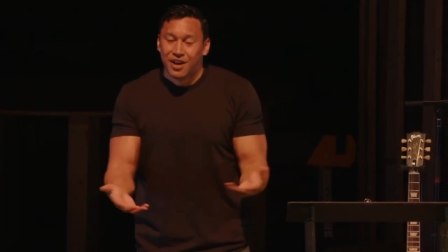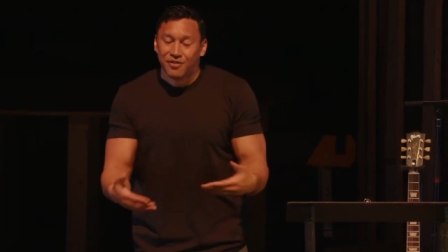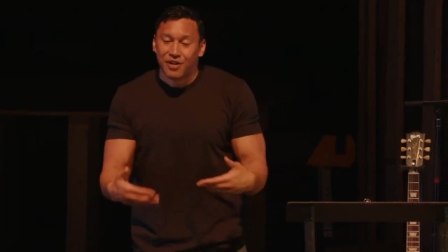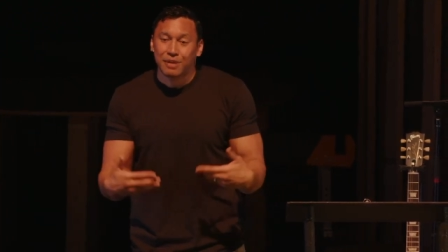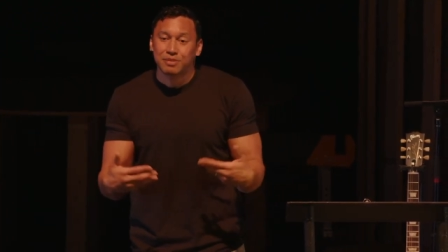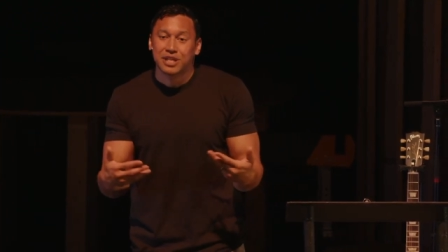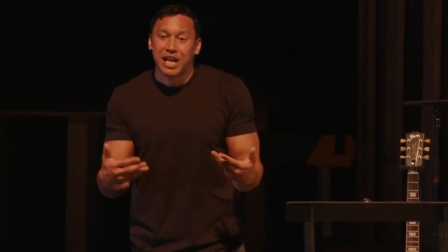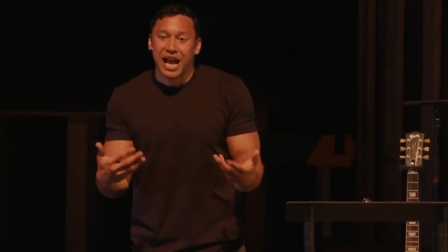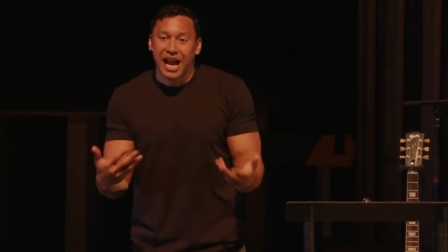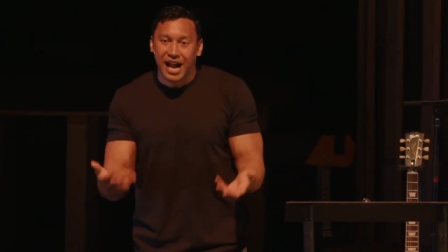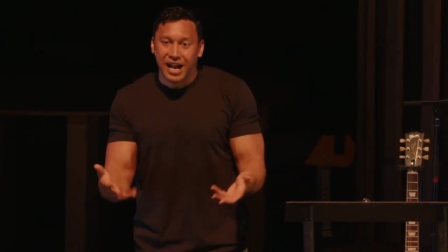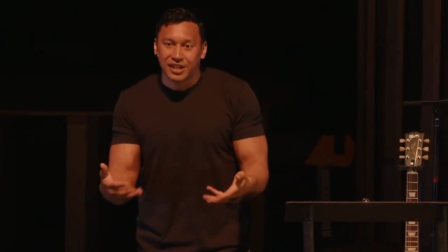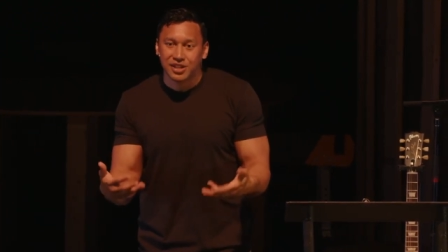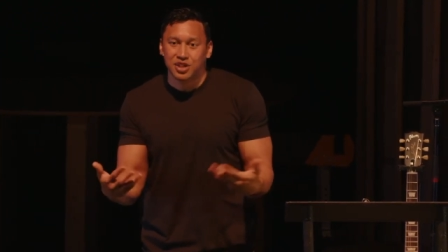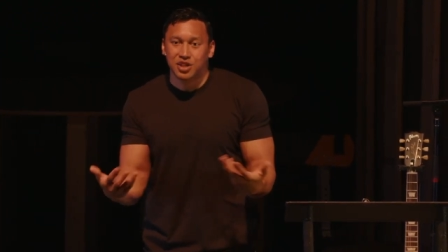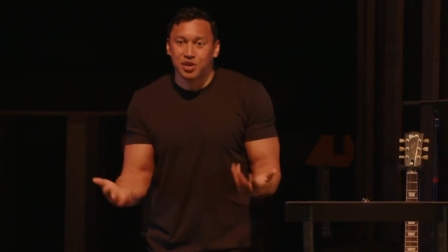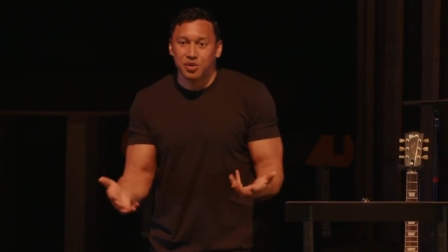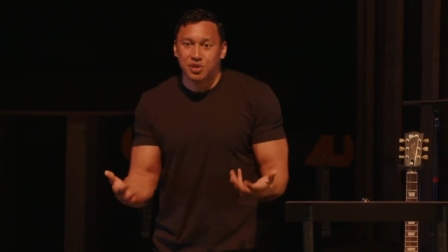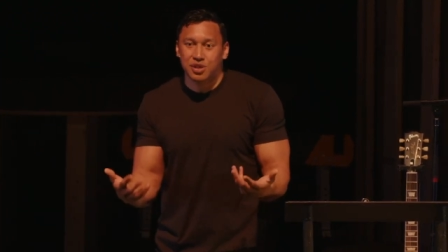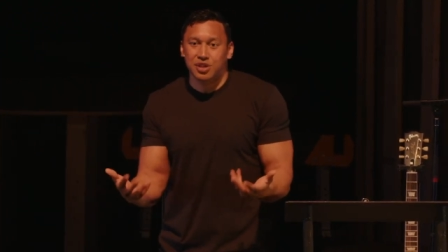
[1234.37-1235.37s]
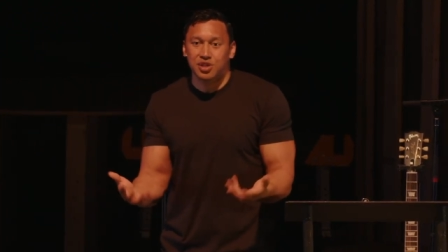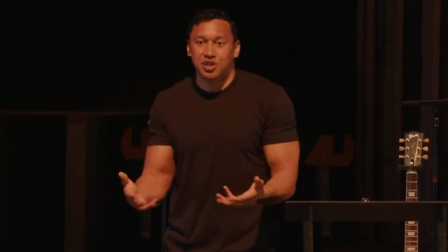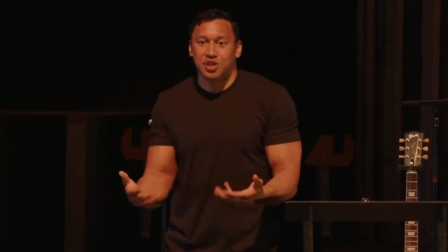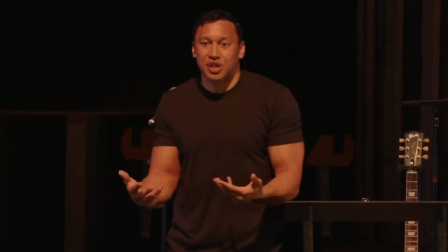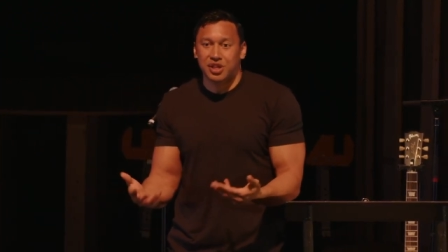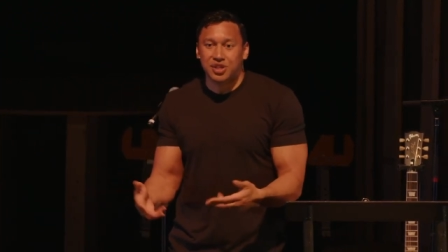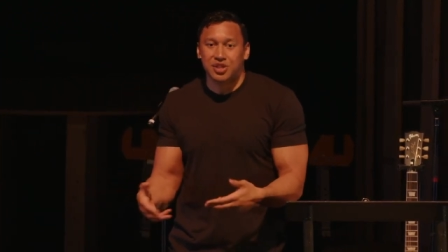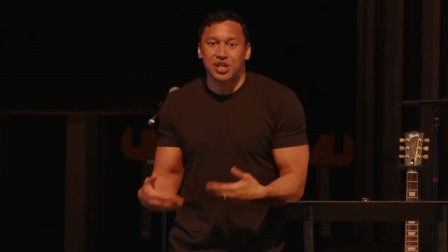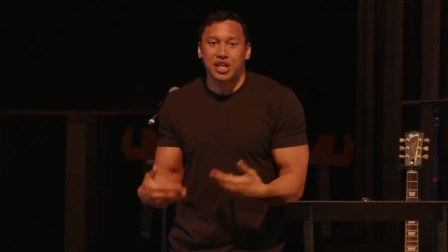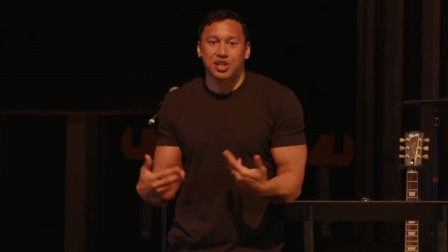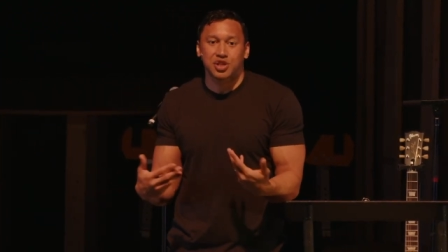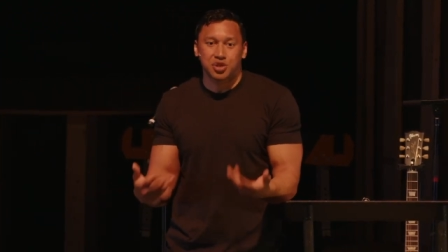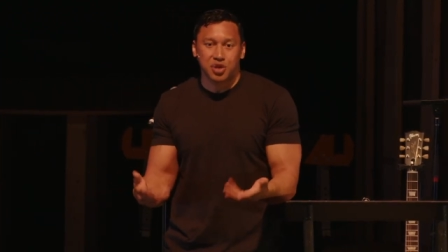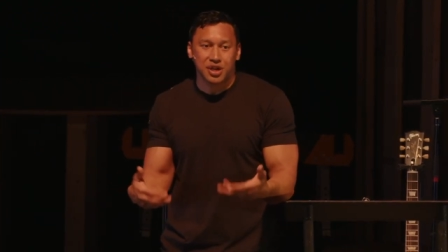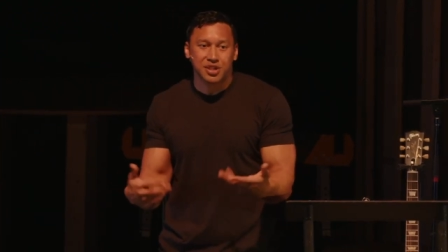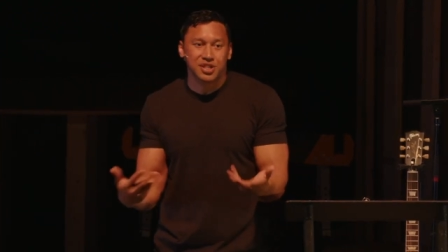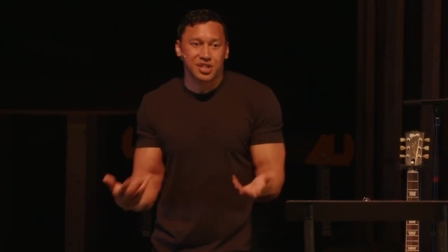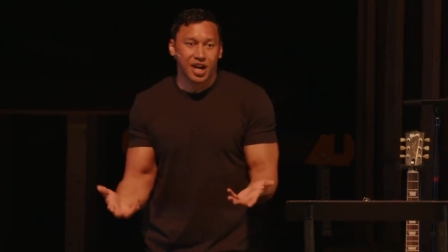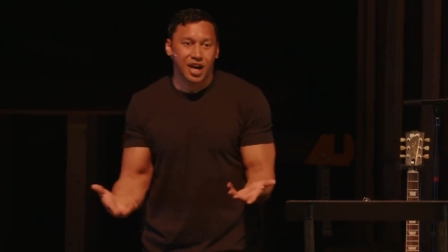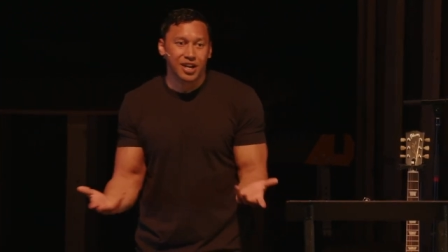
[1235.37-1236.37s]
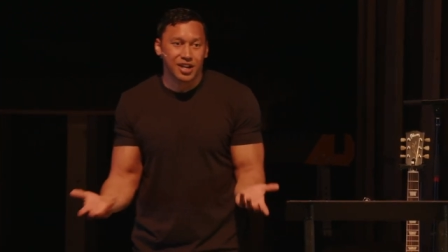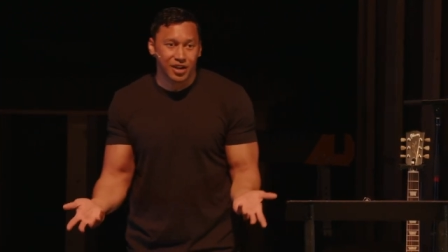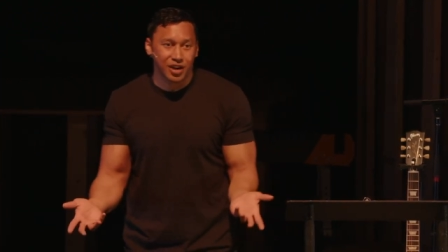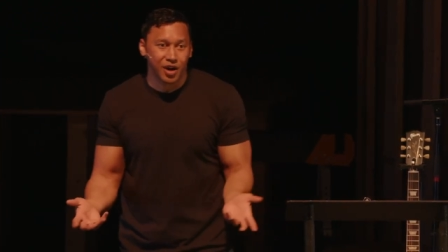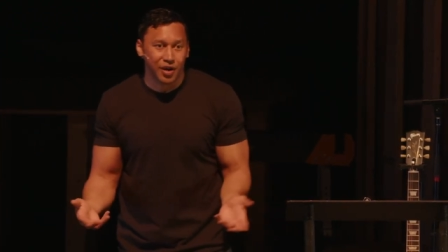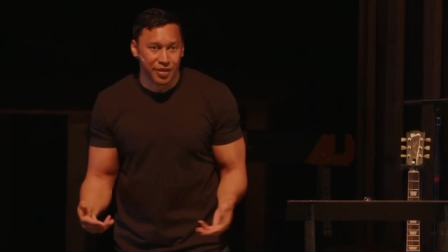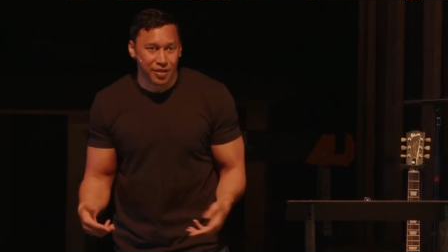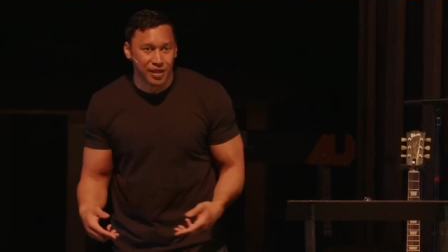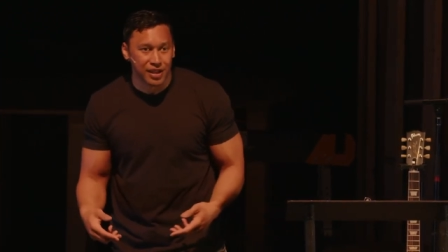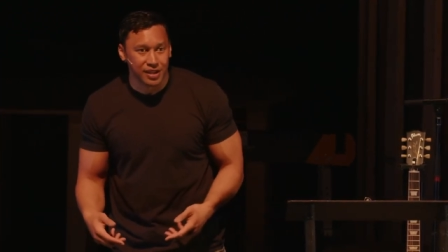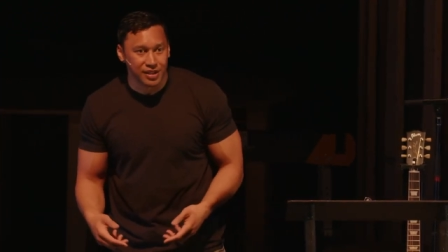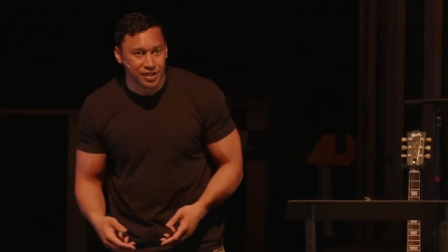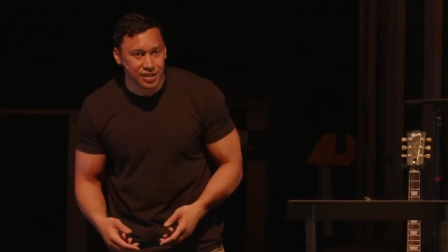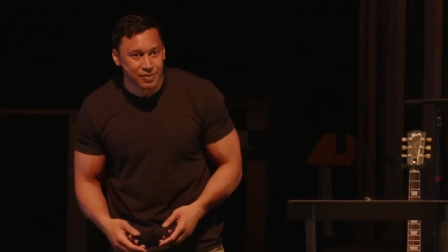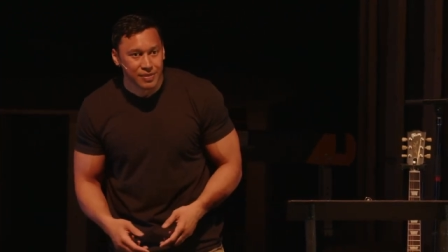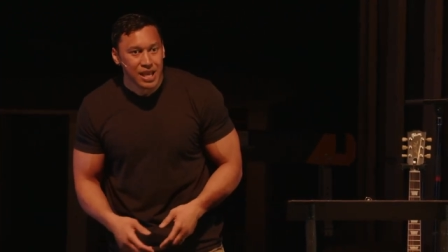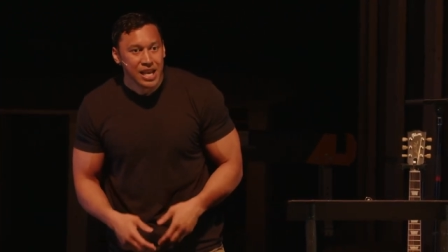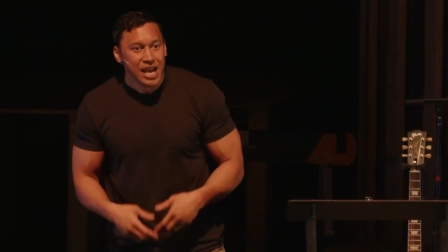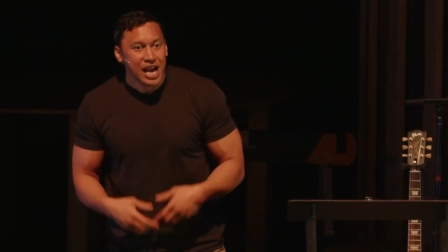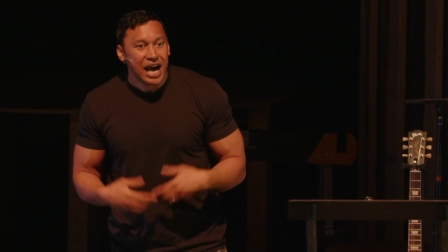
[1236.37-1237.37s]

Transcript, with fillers: If I'm to ask you to just say, trust God in all things,